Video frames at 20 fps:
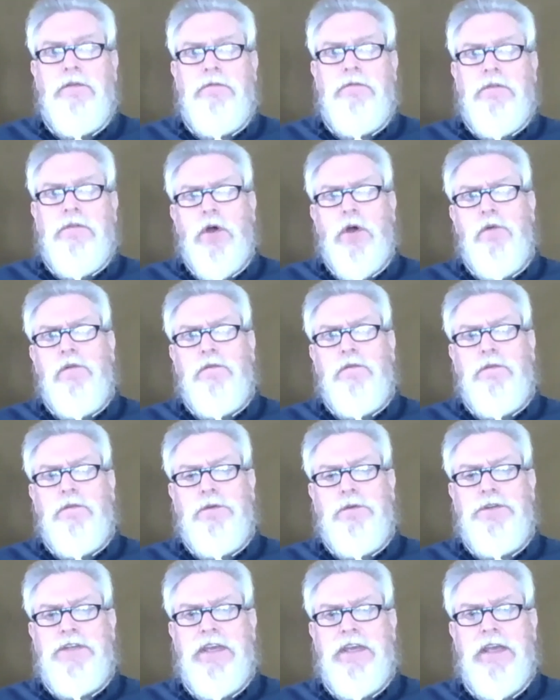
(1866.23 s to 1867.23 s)
don't
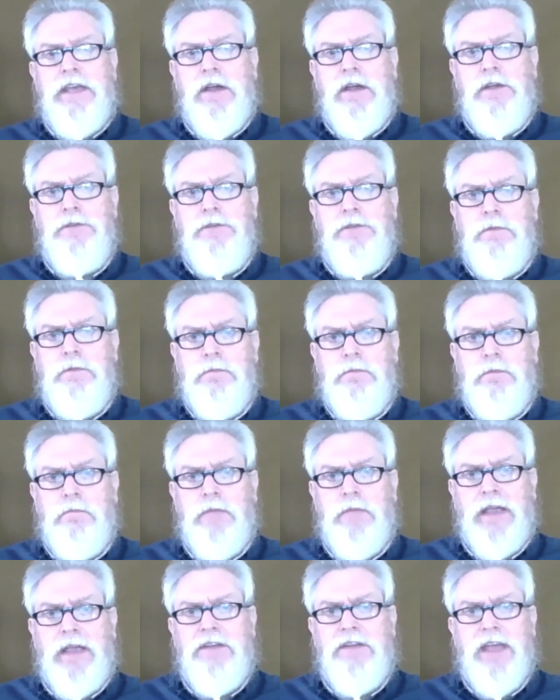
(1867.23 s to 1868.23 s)
foresee us
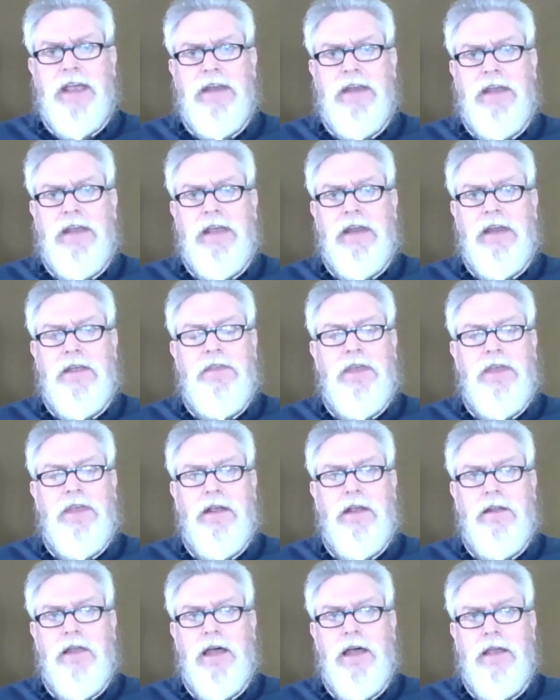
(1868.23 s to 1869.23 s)
maintaining anything
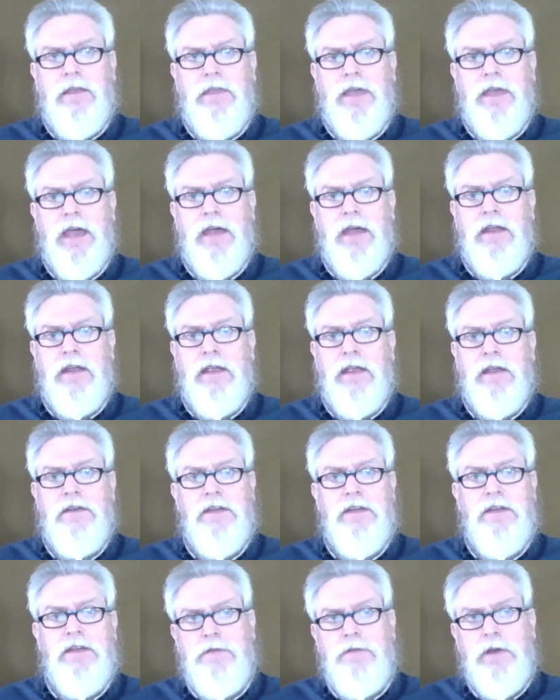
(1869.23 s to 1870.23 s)
like that
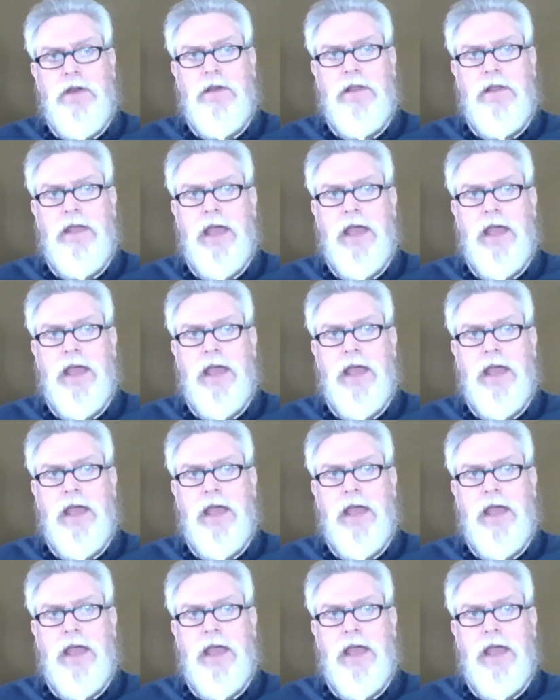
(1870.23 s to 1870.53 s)
indefinitely.